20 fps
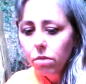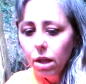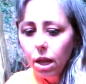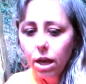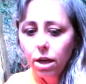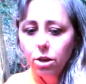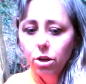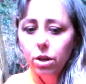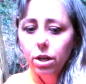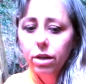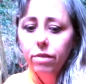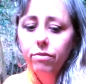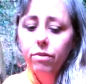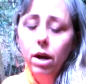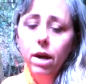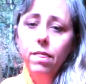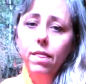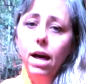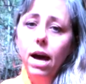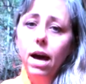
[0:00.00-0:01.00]
And you're going to
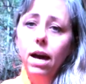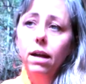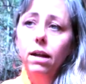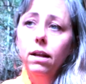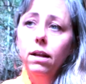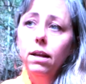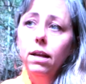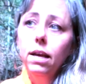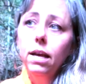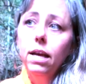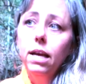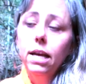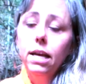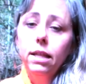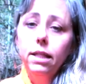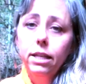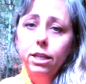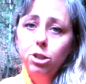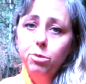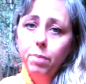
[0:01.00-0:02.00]
find that
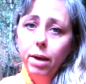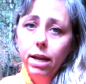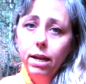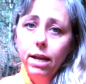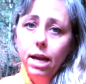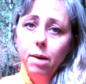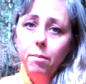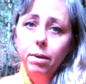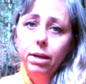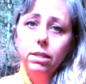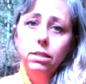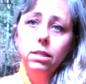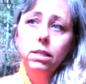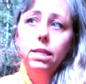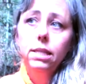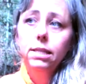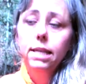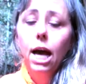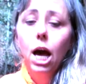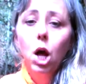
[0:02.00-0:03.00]
in these pandemics, in
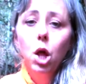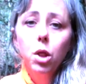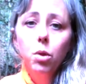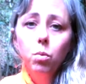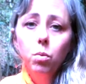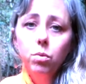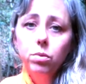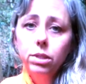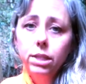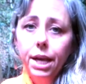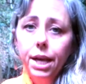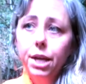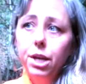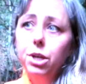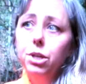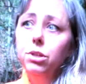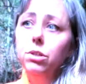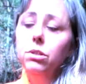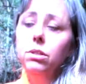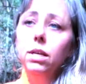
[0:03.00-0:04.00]
these health
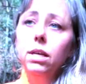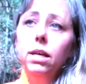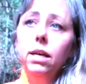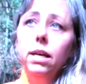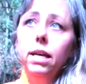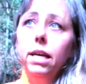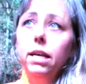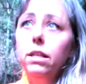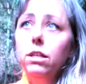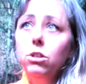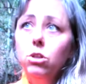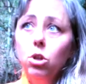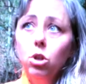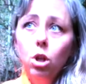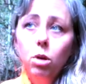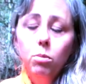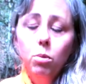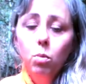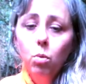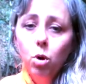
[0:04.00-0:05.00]
scares, in these
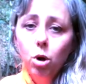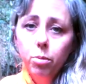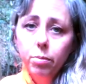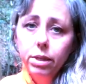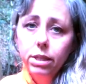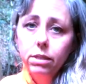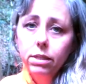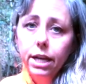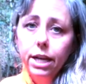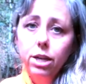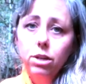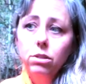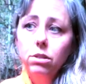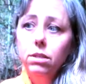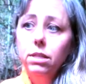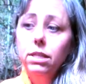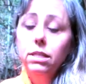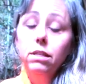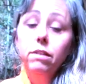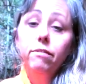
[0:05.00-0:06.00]
global warming scares, in
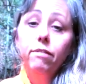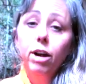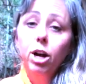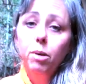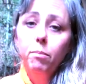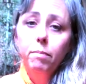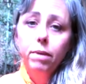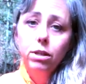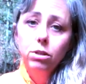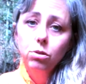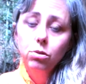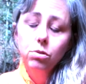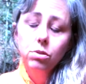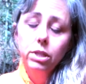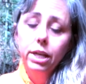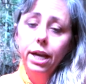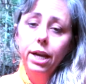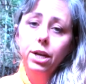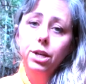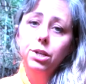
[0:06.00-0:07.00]
these environmental
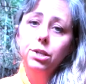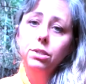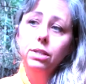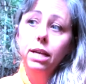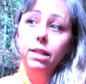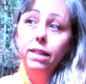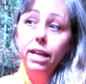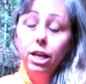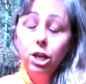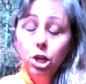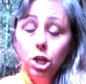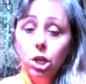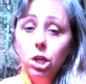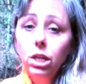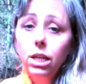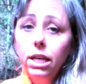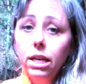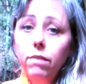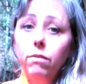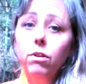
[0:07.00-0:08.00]
scares, and they
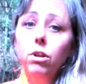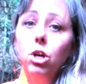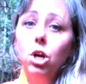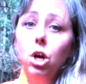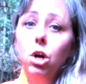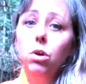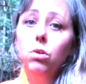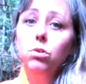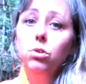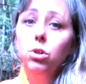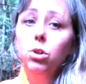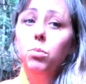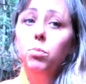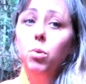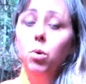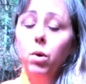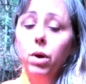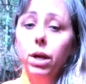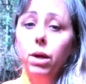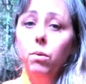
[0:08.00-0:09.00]
could even go to the
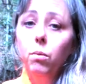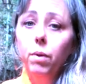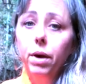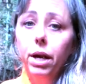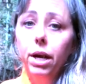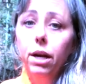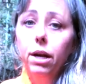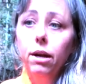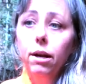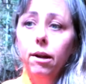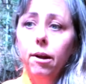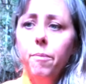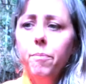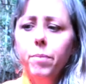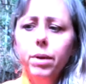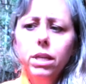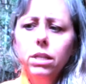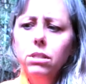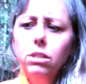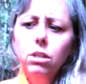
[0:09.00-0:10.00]
point where,
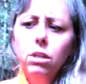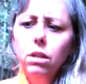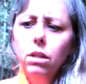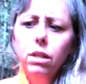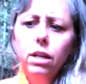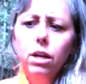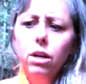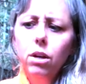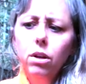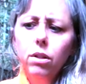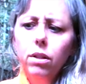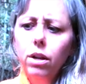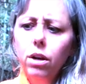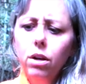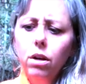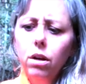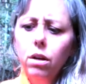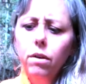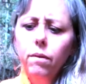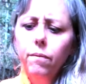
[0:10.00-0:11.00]
because
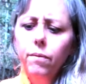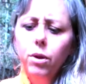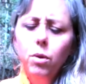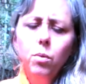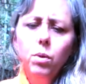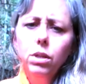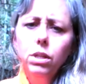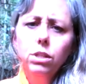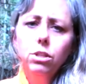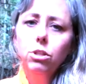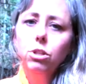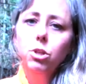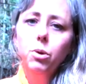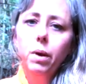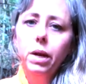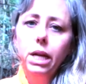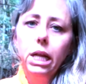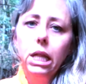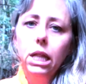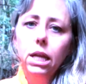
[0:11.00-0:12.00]
they're willing to do
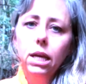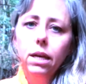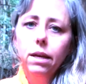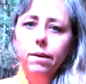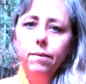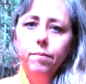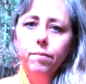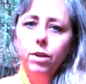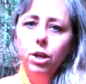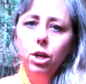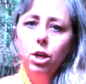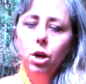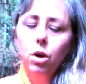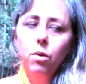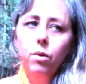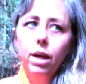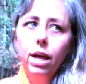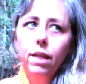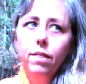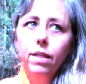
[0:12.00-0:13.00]
anything, you know,
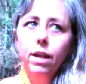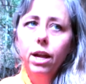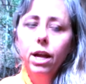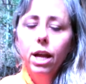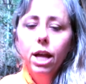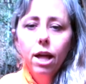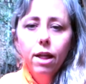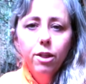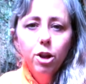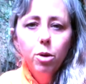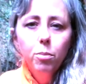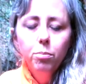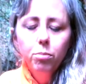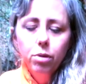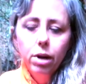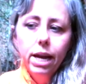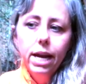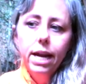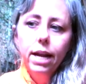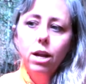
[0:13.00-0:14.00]
and they're
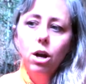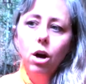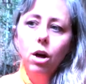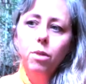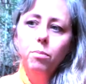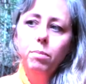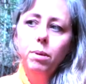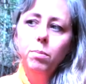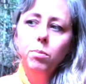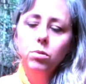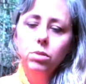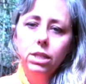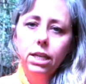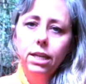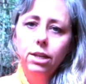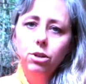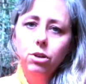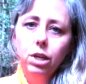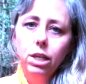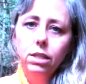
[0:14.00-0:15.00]
preying on people's
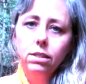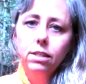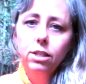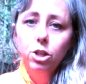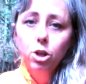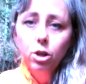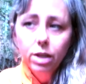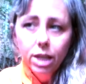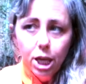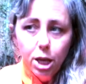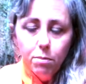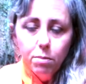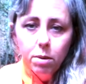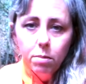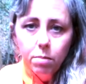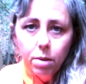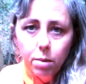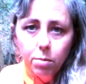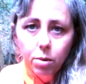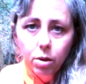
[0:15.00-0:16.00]
ignorance, and they're keeping
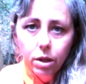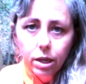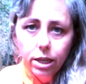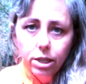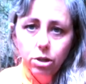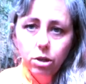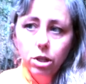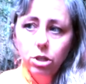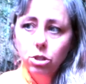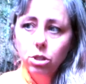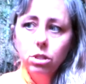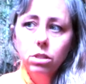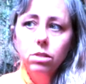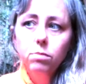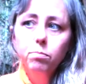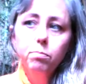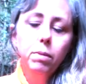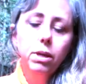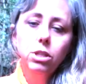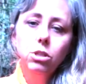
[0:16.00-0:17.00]
people ignorant
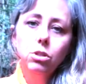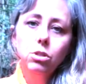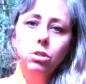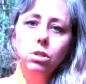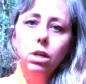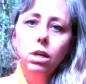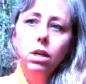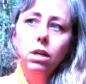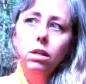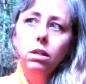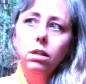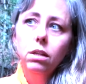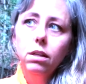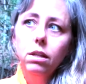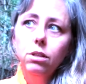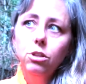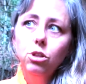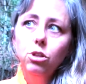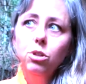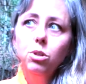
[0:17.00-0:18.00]
just
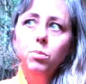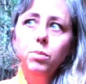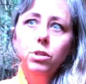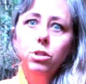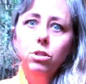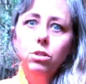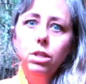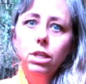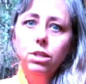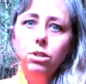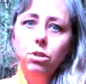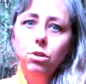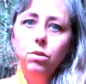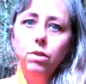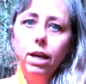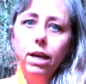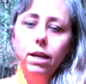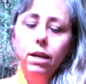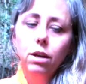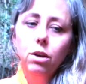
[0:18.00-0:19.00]
as much as they do,
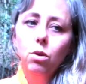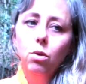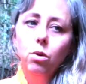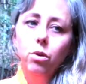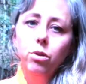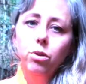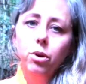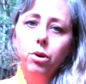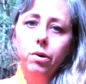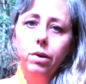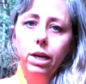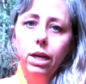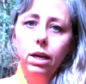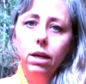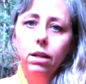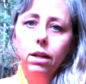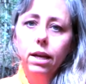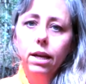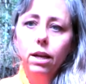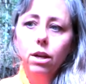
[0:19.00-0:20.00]
like in North
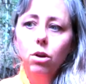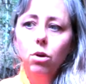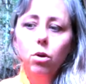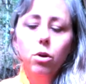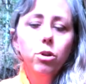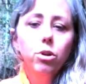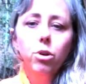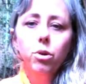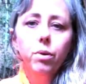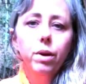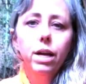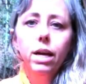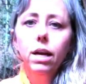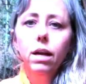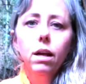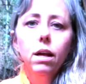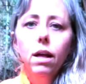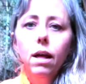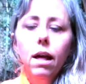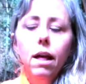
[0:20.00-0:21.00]
Korea. Like in North Korea,
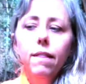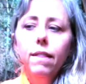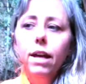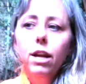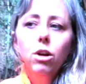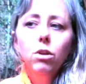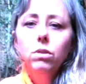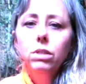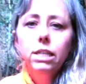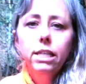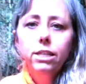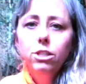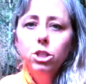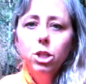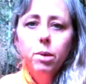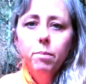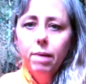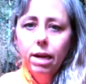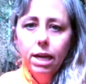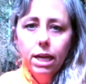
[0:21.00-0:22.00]
they don't teach
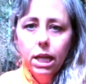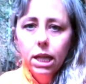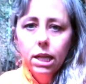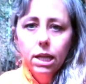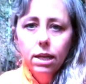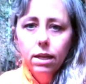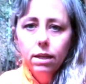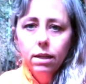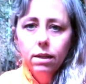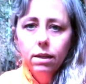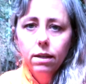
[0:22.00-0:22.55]
them anything.